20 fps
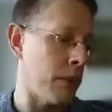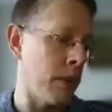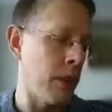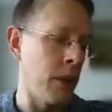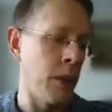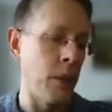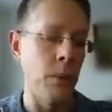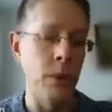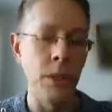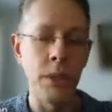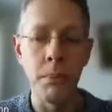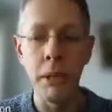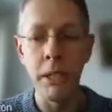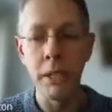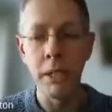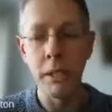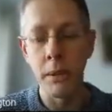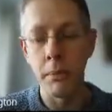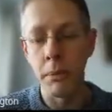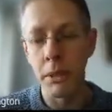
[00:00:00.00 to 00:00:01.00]
which means there
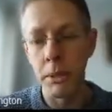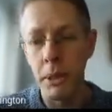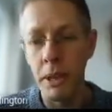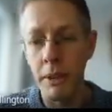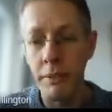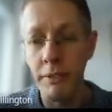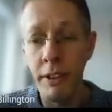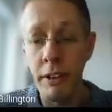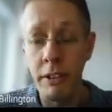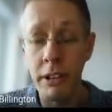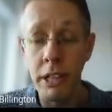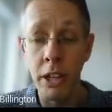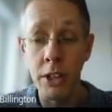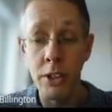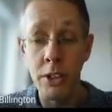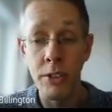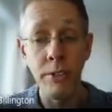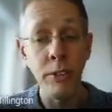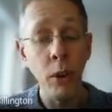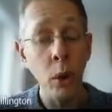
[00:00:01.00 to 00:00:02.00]
must be a very large
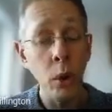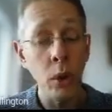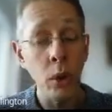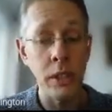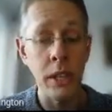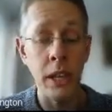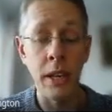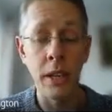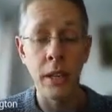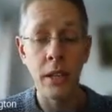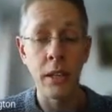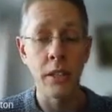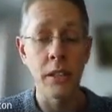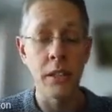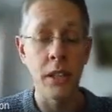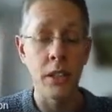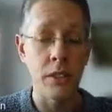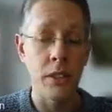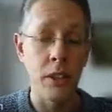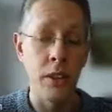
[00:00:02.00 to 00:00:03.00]
force there, because
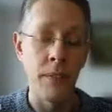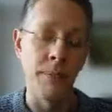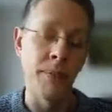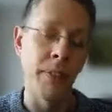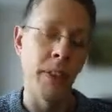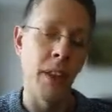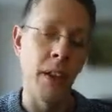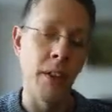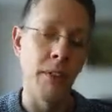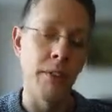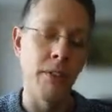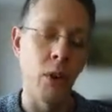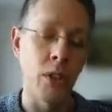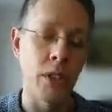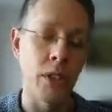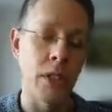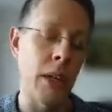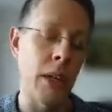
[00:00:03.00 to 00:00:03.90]
it's force times